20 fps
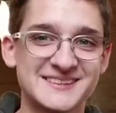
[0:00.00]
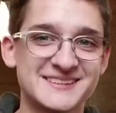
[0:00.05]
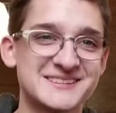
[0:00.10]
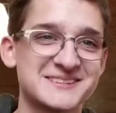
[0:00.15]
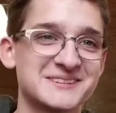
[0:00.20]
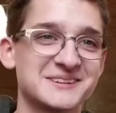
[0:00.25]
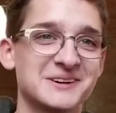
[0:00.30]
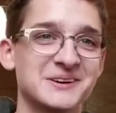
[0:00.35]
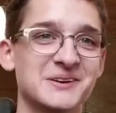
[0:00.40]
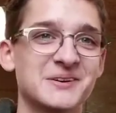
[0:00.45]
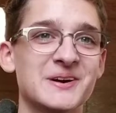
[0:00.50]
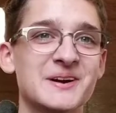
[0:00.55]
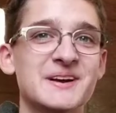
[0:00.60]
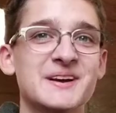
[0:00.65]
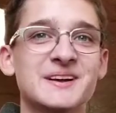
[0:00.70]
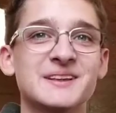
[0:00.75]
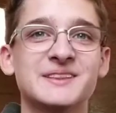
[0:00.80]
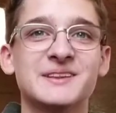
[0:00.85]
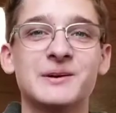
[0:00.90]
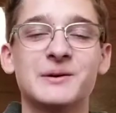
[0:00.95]
So
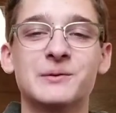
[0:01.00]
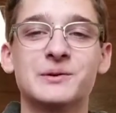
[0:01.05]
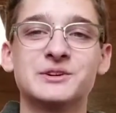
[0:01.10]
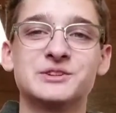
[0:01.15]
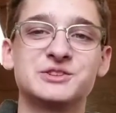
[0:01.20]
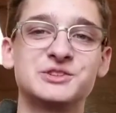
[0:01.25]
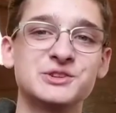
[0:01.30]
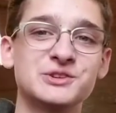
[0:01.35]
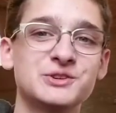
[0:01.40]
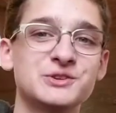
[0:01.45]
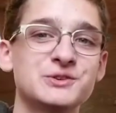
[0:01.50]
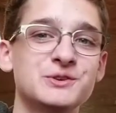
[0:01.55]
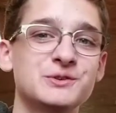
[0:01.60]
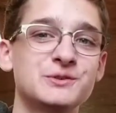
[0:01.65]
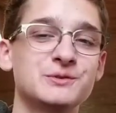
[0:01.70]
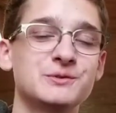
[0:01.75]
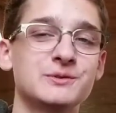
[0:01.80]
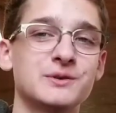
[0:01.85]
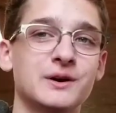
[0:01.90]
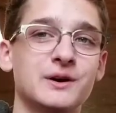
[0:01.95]
there were
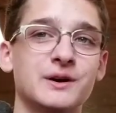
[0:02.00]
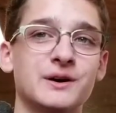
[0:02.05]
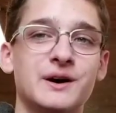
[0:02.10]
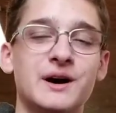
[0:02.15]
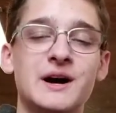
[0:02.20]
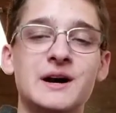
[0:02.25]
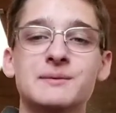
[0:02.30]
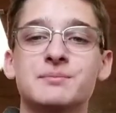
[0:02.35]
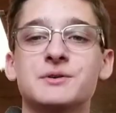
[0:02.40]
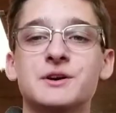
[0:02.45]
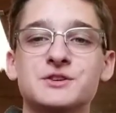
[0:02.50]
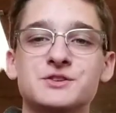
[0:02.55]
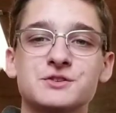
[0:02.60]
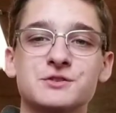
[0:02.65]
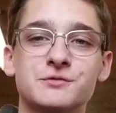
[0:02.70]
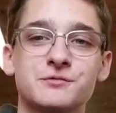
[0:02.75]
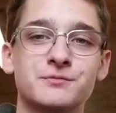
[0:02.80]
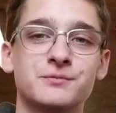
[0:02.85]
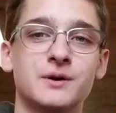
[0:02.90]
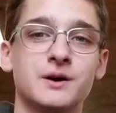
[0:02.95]
two high
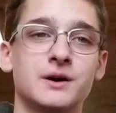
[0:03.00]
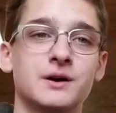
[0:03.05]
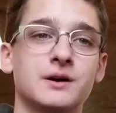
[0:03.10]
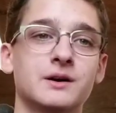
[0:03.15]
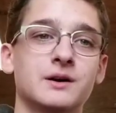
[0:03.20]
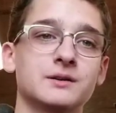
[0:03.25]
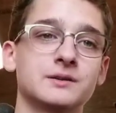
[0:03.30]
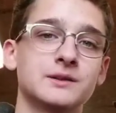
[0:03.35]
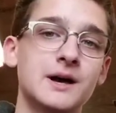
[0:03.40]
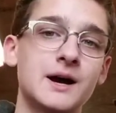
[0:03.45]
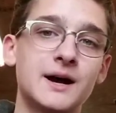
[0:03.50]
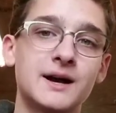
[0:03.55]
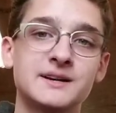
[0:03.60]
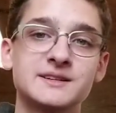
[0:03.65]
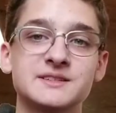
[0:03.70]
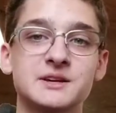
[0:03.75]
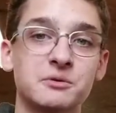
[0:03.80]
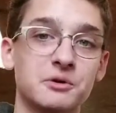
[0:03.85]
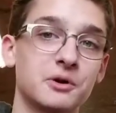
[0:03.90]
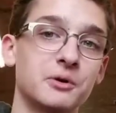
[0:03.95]
pressure
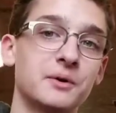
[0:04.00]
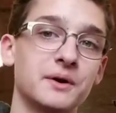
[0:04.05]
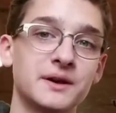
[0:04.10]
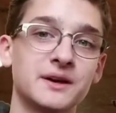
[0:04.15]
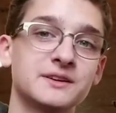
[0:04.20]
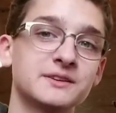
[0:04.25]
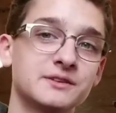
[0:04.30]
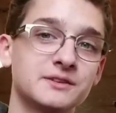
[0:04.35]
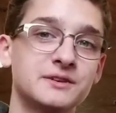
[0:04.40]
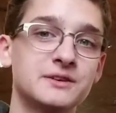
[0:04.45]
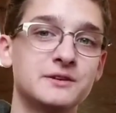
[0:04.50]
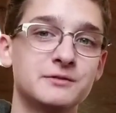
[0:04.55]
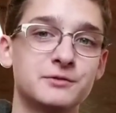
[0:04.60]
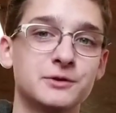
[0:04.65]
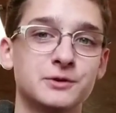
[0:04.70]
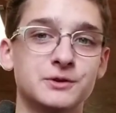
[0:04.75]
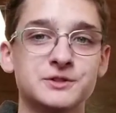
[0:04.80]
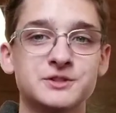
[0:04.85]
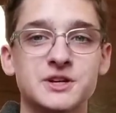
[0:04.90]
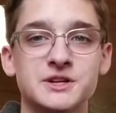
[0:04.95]
lines that were going into the
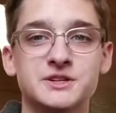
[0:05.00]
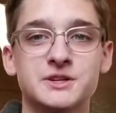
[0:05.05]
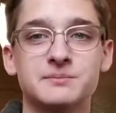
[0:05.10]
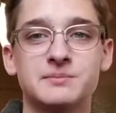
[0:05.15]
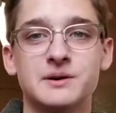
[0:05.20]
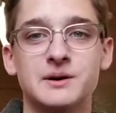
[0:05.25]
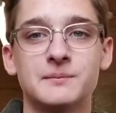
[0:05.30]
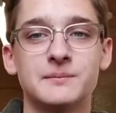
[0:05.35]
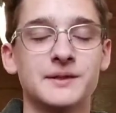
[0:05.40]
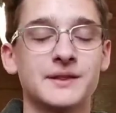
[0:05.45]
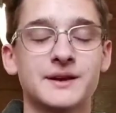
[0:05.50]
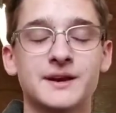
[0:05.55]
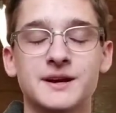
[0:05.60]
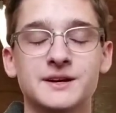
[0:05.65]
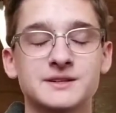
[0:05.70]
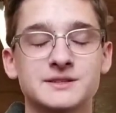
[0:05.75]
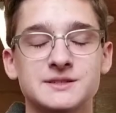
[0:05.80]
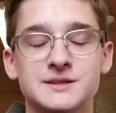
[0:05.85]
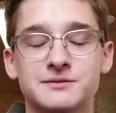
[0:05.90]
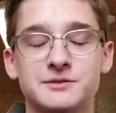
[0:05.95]
fuel injector pump, and the
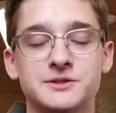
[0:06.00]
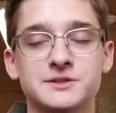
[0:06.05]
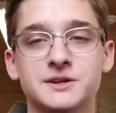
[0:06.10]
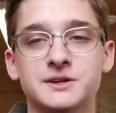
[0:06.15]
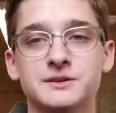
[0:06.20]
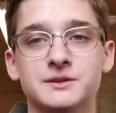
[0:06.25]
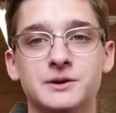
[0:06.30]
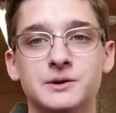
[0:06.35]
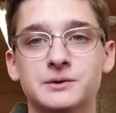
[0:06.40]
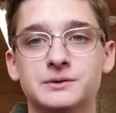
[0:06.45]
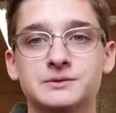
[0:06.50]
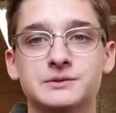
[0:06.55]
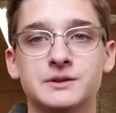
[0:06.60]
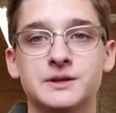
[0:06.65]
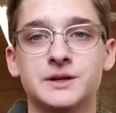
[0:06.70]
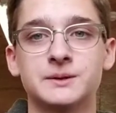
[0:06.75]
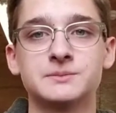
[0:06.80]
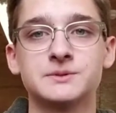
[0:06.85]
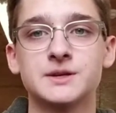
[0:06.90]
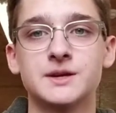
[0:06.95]
guy just never tightened the hose
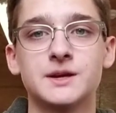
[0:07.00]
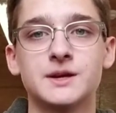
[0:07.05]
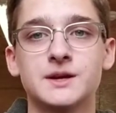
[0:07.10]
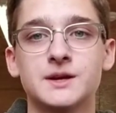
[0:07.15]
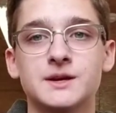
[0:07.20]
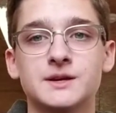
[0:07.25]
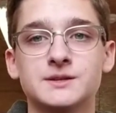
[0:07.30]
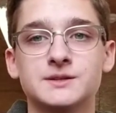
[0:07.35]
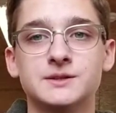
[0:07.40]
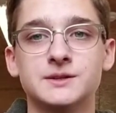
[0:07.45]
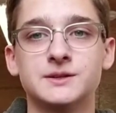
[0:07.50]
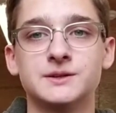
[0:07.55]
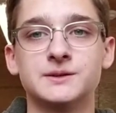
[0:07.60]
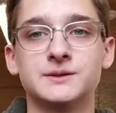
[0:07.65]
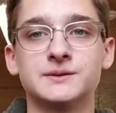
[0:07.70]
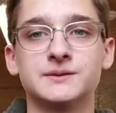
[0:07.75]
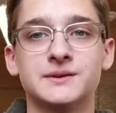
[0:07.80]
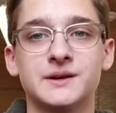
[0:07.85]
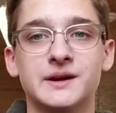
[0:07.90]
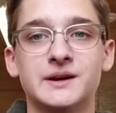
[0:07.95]
clamps.
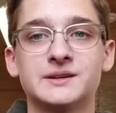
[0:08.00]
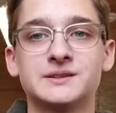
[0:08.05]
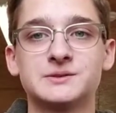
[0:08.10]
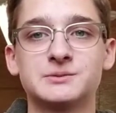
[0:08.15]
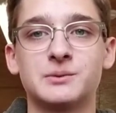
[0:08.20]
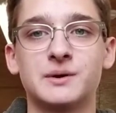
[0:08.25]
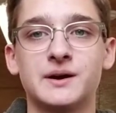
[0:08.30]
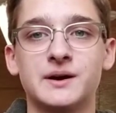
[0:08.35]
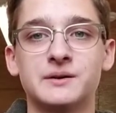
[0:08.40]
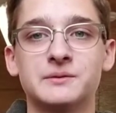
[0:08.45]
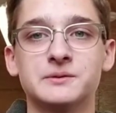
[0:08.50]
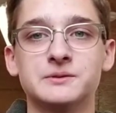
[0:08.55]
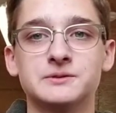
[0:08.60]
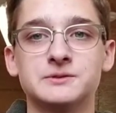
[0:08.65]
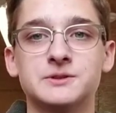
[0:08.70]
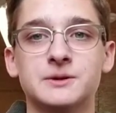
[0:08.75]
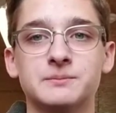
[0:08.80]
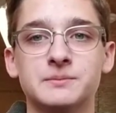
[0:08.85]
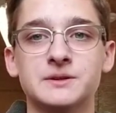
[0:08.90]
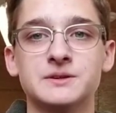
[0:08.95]
So that's why it was
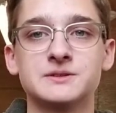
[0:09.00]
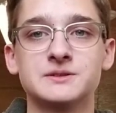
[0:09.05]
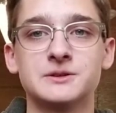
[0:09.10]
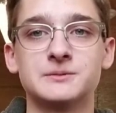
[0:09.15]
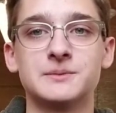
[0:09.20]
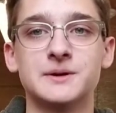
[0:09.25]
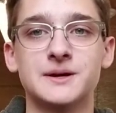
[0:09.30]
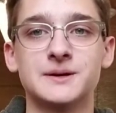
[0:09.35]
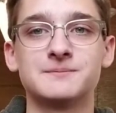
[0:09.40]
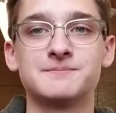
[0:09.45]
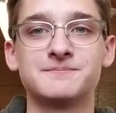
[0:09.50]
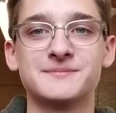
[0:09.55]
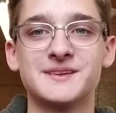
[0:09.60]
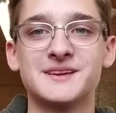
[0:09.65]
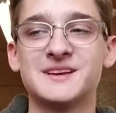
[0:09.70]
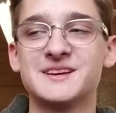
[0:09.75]
dripping so bad.